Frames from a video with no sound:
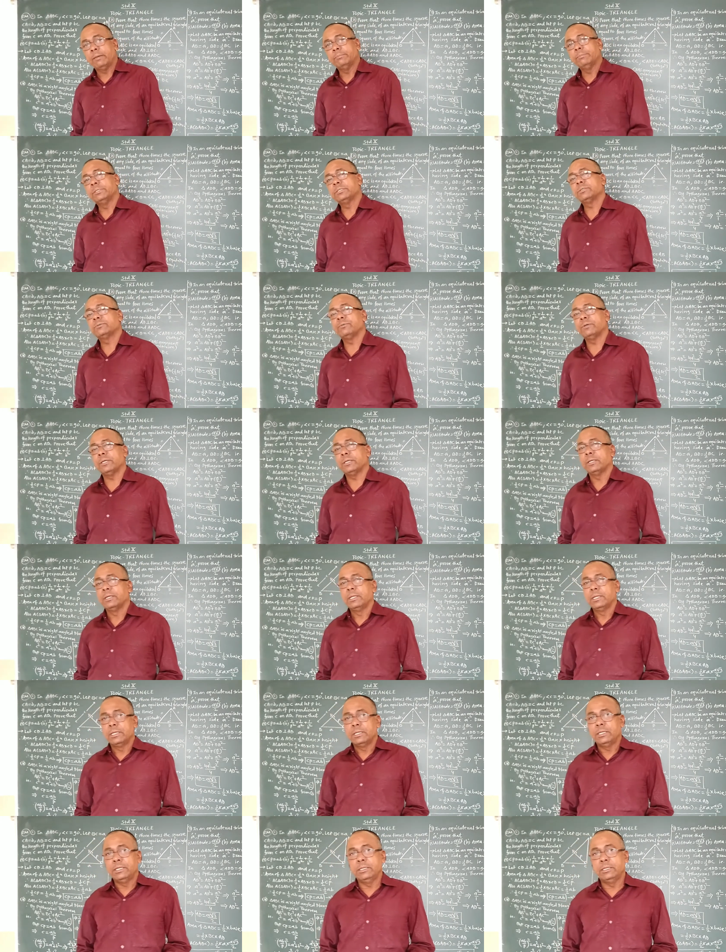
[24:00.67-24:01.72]
B
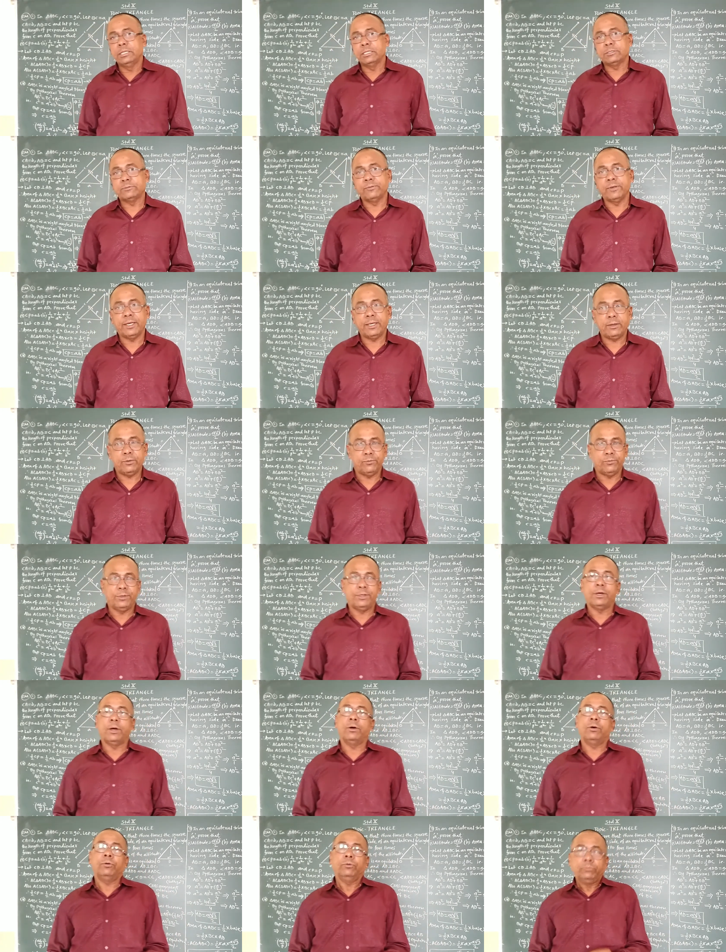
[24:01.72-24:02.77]
square. In this way we
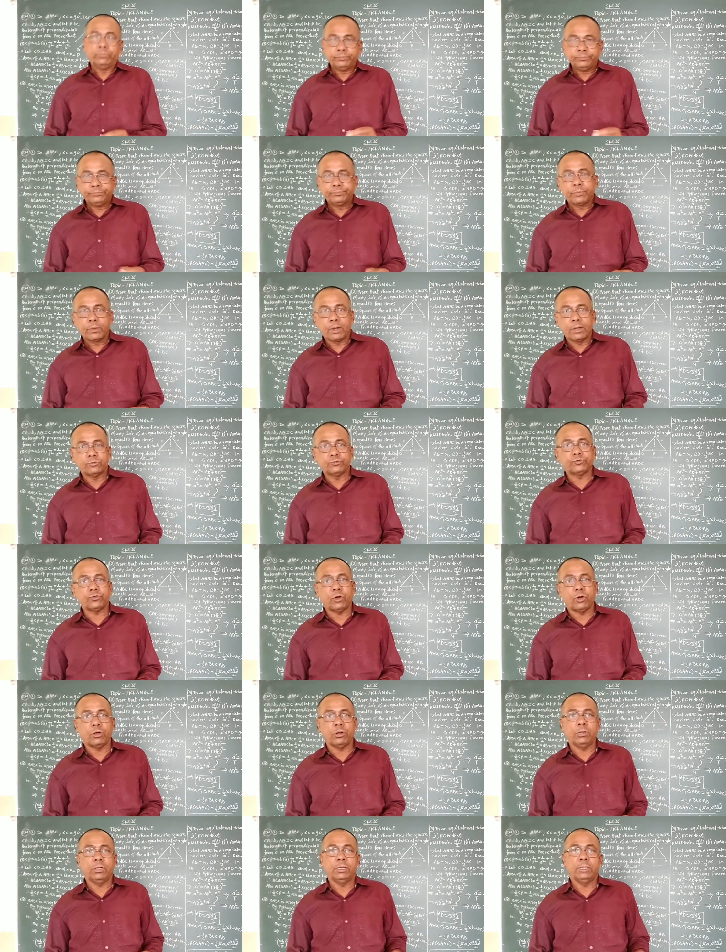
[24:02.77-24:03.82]
have
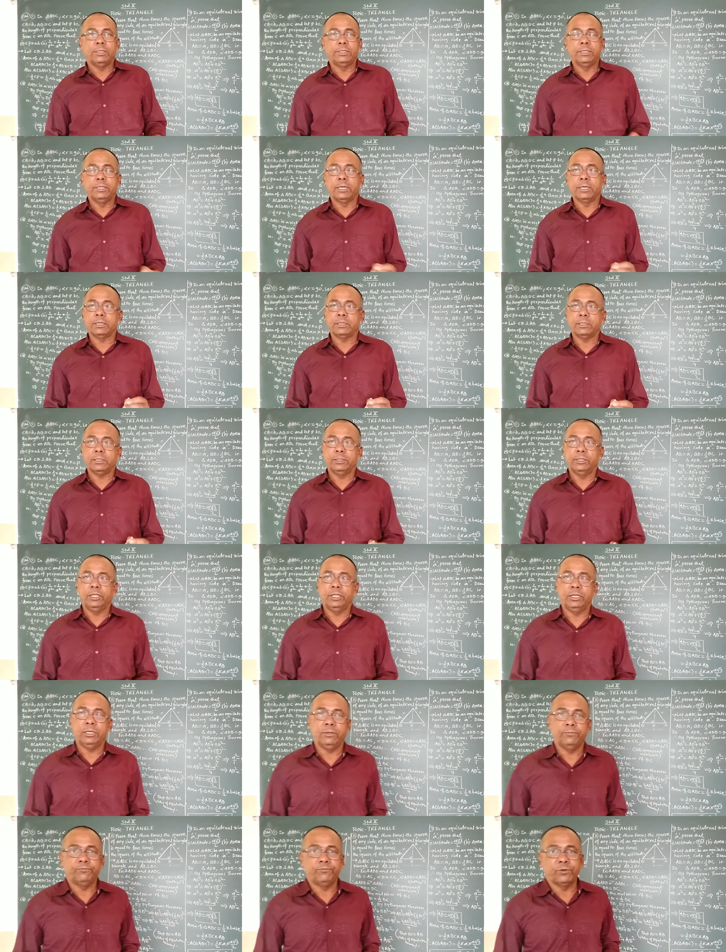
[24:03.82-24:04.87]
solved here
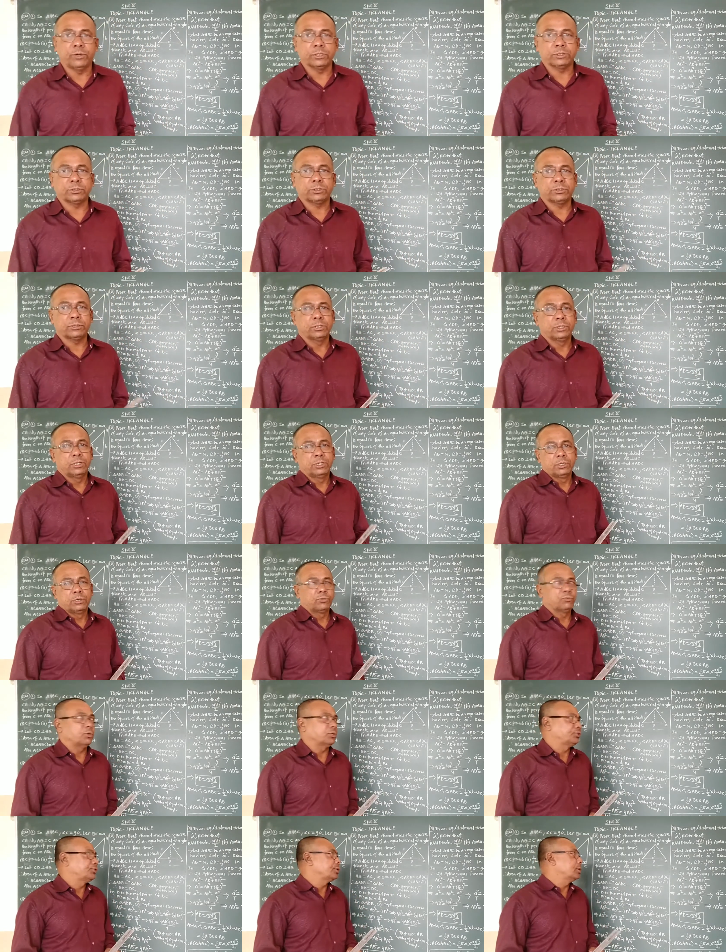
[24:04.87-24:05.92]
the first
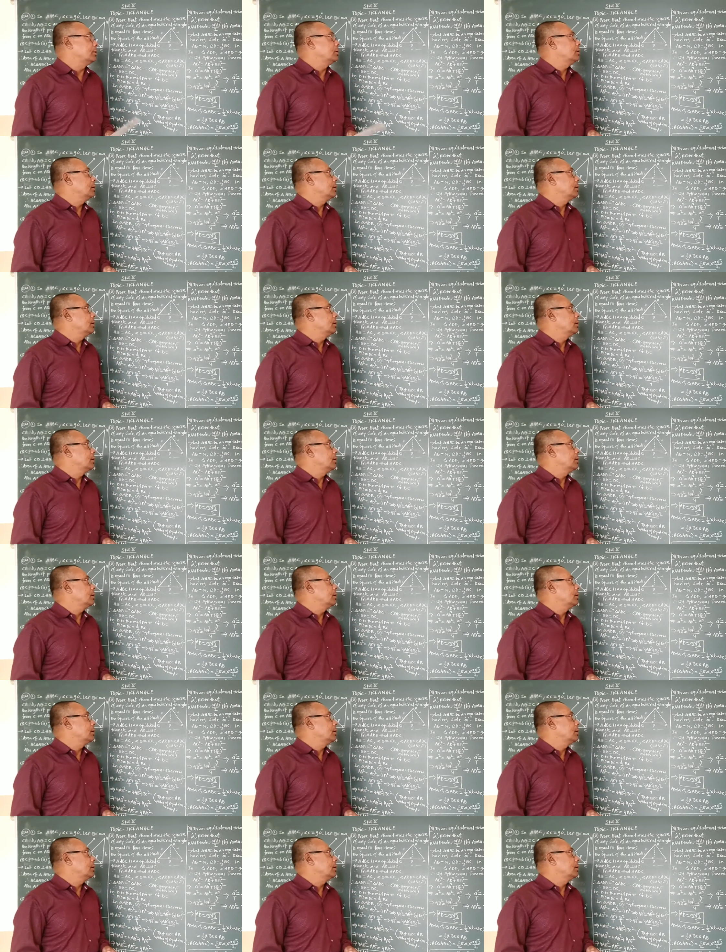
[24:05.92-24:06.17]
question.